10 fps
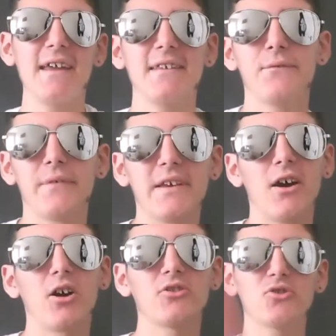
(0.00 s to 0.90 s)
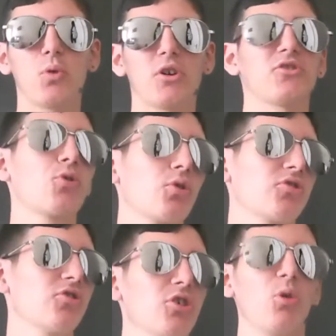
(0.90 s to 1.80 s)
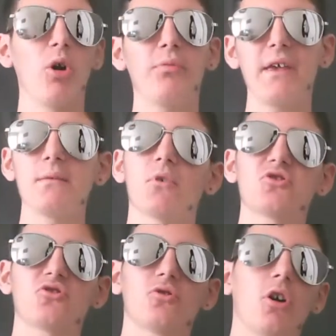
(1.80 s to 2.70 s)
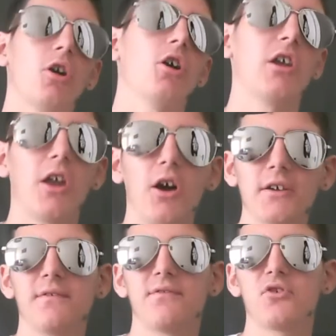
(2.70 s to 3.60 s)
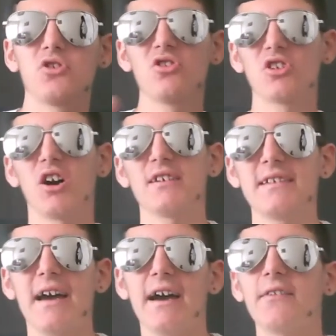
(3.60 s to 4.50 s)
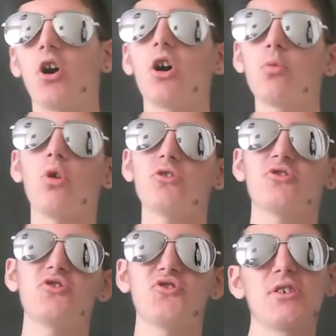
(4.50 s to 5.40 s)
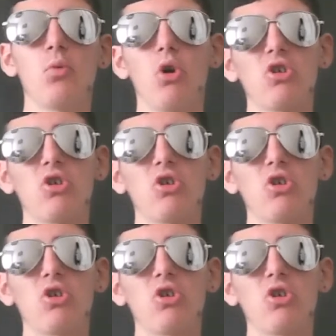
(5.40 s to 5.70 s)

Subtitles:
in this video I just want to talk to you, update my life to you guys, and I want to see what